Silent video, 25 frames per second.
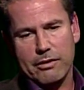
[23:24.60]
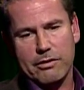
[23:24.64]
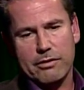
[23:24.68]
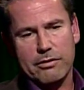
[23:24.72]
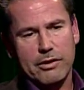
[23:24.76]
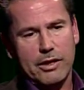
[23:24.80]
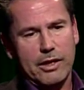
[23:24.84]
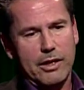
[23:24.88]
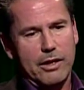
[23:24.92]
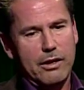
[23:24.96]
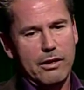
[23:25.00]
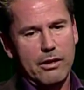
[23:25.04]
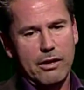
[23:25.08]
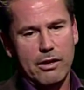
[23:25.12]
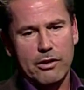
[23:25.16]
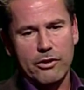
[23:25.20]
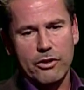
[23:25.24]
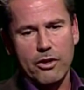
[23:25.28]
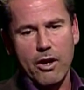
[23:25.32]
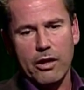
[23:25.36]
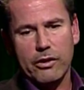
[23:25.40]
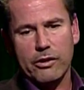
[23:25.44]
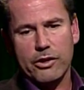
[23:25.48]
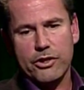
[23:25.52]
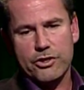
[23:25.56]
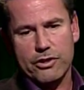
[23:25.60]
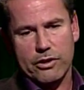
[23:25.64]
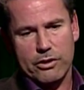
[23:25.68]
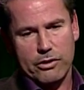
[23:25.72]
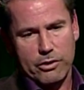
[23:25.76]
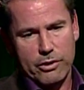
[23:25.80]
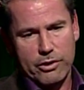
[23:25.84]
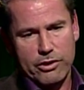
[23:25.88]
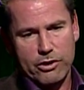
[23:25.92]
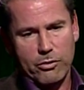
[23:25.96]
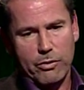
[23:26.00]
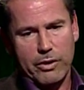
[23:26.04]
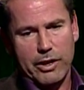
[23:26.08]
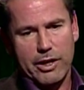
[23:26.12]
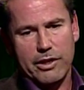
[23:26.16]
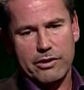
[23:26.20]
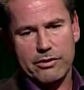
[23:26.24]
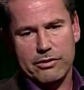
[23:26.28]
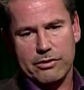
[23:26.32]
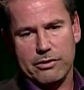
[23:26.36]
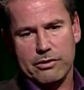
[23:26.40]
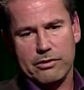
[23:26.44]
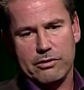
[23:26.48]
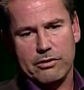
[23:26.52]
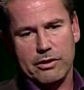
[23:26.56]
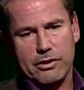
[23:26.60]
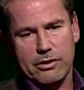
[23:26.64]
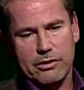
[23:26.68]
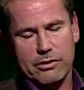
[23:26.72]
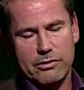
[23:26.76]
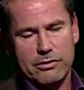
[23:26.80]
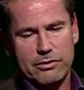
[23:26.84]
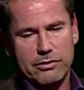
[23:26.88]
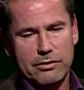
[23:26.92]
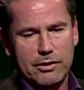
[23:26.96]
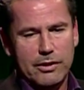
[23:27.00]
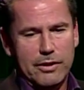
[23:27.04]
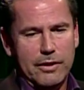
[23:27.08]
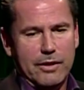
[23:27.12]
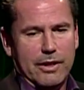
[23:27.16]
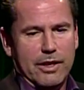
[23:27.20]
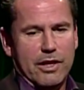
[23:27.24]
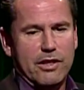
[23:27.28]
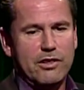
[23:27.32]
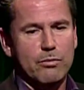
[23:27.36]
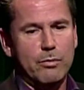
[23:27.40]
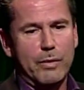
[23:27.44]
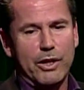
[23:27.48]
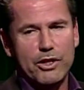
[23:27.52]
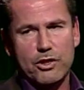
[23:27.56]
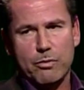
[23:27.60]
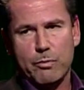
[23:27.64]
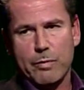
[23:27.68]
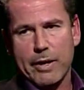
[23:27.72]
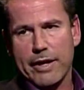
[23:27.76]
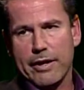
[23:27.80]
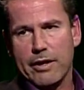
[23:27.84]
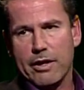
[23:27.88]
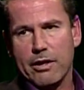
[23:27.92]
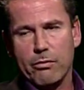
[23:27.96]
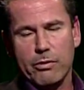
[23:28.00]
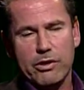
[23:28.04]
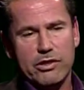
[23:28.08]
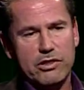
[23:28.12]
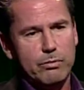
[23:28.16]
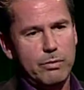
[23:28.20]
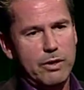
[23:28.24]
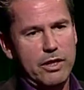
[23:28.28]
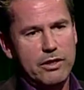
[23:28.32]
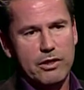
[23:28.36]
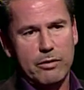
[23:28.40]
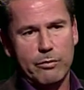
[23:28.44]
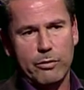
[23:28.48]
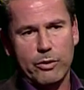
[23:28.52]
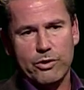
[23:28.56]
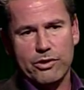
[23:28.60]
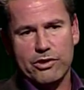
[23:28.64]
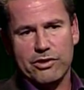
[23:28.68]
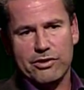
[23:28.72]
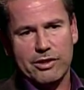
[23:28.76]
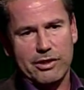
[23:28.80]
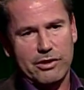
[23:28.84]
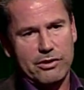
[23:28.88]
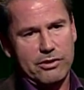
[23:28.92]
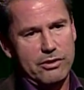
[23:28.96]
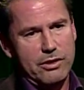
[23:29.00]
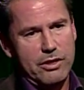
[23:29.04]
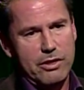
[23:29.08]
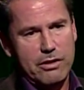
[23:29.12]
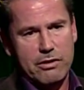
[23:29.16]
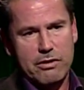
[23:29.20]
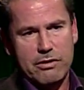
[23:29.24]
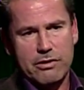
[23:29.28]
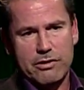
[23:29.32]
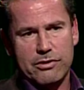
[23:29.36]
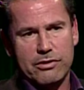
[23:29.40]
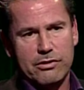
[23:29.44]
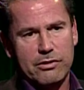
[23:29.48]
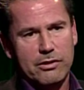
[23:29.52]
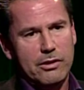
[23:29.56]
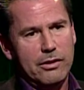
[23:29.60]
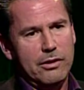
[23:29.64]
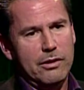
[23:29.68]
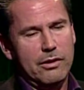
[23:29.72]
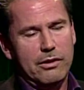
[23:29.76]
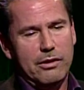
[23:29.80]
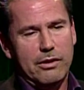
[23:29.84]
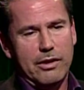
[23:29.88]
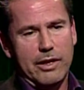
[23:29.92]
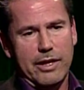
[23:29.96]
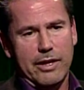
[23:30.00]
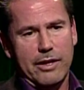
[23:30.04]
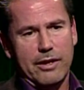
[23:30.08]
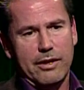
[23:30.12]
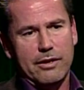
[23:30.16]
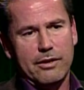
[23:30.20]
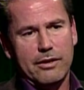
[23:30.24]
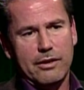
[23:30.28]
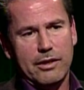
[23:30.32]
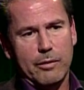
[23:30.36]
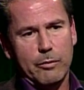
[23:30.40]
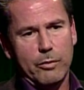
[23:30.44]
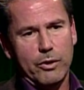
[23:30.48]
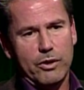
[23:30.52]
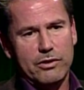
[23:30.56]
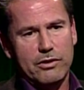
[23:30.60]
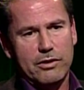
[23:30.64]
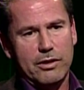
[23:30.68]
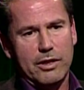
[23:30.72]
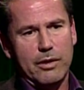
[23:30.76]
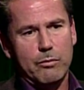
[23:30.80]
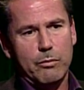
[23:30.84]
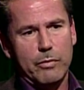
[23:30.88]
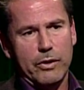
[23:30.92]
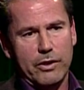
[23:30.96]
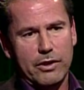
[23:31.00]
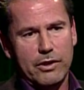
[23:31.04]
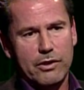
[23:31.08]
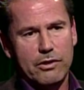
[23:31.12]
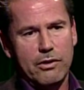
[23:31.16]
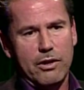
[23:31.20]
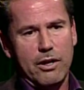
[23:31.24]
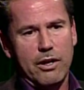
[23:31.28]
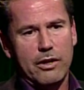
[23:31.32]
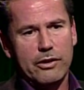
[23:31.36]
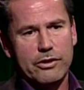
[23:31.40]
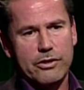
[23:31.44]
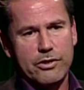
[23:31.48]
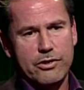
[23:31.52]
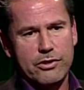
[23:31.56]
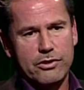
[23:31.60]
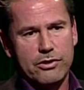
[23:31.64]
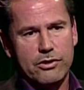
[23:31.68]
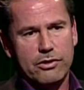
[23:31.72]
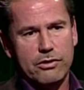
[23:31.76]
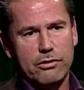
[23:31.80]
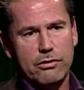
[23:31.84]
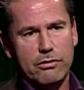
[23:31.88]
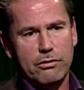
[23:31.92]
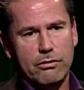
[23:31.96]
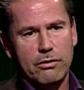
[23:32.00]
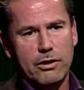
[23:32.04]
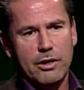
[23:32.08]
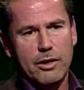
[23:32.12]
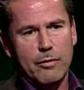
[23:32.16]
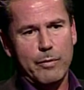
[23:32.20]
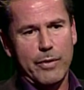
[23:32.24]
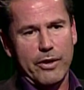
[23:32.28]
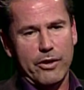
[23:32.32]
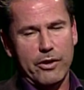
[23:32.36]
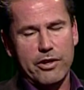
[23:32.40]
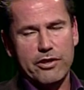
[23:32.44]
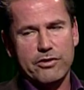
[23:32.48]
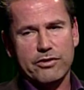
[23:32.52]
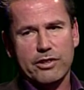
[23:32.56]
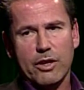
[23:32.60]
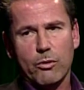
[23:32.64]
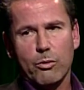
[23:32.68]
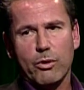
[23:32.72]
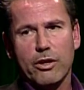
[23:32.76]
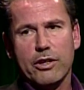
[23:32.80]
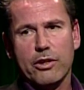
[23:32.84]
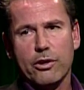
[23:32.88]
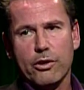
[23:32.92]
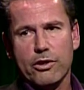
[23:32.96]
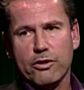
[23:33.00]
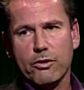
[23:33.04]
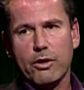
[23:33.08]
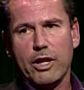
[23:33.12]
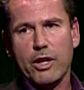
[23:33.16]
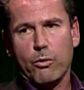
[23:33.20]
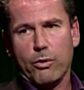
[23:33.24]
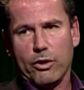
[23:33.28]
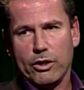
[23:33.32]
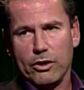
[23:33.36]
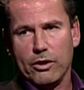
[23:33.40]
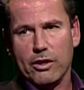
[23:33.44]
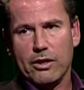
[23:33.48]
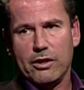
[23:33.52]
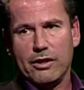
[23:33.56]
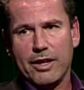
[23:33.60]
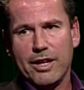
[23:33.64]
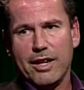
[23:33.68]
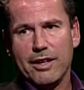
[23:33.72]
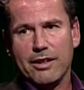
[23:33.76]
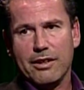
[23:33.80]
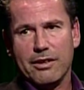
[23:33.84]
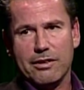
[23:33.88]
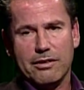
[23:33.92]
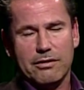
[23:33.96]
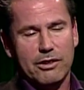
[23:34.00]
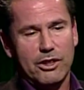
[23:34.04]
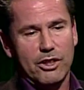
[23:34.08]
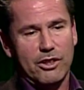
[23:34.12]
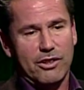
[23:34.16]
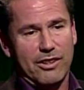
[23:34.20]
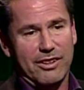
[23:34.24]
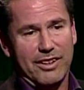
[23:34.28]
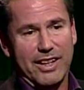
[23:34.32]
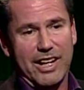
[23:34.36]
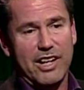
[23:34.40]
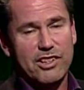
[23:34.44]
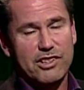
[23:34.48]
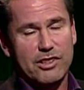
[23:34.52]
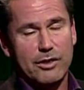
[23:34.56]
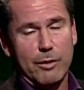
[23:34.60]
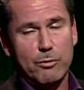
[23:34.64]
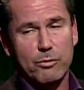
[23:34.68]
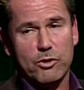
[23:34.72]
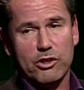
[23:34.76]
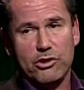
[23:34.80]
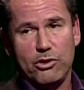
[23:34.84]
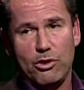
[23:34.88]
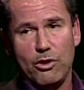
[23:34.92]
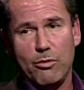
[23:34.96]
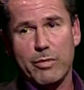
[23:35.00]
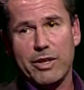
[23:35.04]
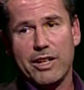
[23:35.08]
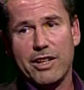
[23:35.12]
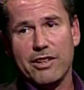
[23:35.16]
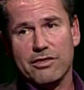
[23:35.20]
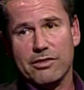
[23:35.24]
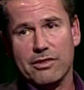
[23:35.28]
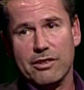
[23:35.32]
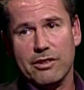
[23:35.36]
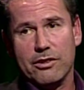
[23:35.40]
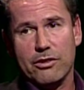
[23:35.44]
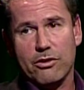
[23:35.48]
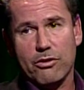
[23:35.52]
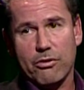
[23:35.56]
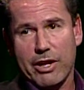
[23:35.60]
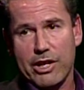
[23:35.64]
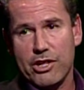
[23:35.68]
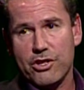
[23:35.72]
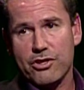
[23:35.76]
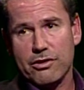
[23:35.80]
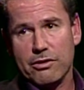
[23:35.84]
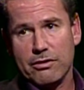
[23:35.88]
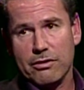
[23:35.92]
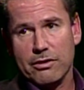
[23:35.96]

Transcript: Our knowledge on earthquakes is much better. We spent about 6 years and about $10 million to better understand what an earthquake would look like, and it could last up to 2 minutes in duration.